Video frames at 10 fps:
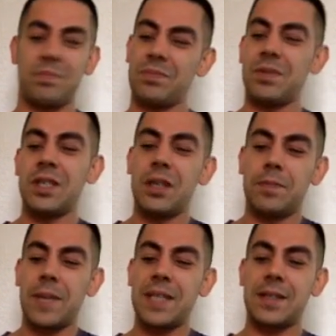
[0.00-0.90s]
you know,
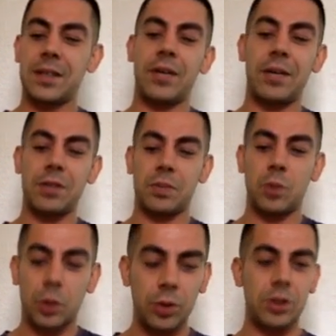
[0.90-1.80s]
messing around,
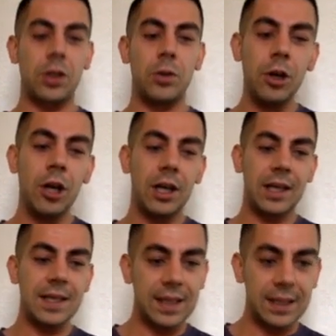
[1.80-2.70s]
small talk. So
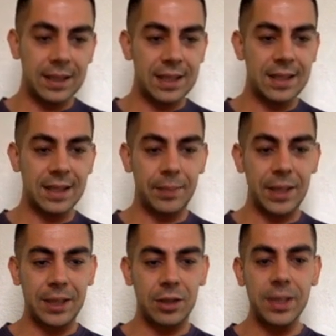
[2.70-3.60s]
let's get
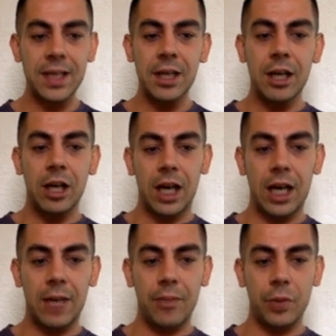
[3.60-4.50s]
back to it.
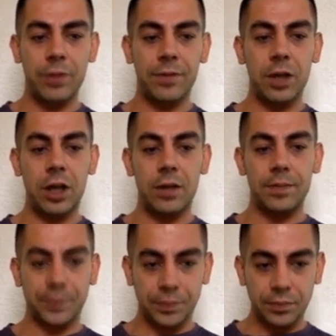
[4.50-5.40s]
We've got
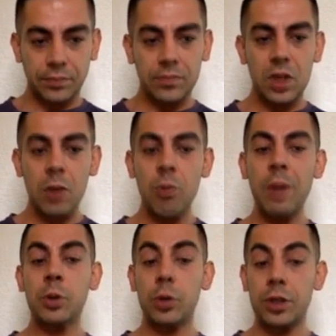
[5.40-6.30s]

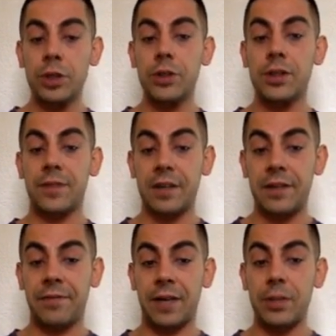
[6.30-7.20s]
Webtalk's users
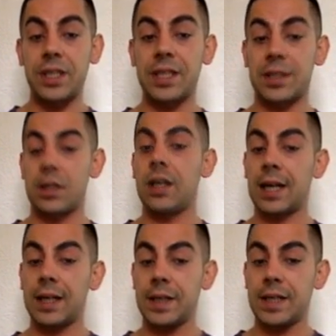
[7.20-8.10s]
verify, which is,
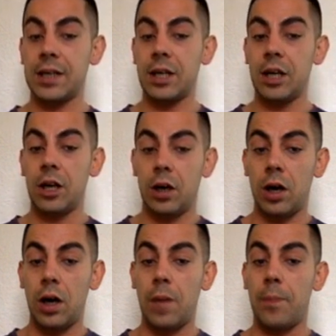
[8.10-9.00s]
like I said,
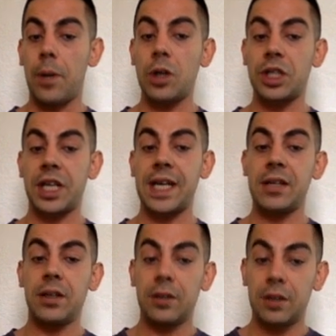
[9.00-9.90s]
a
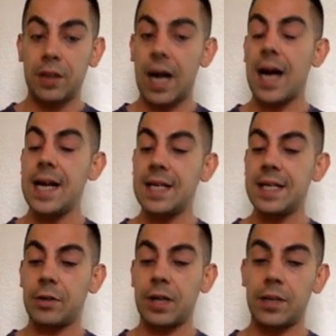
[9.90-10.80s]
blockchain
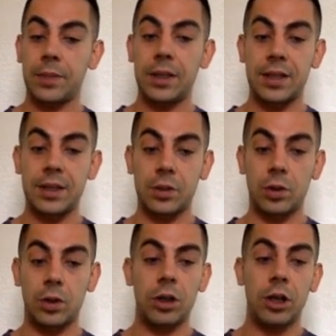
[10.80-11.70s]
ID credibility
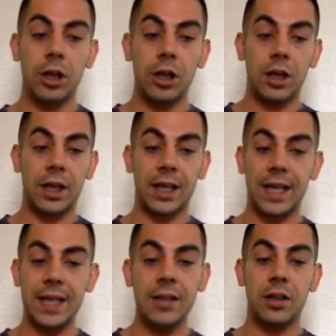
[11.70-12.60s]
score.
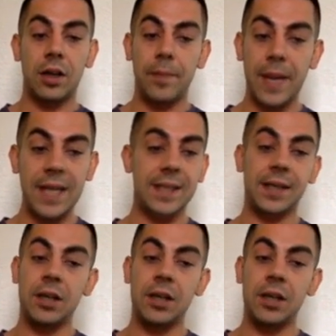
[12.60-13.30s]
Okay, amazing.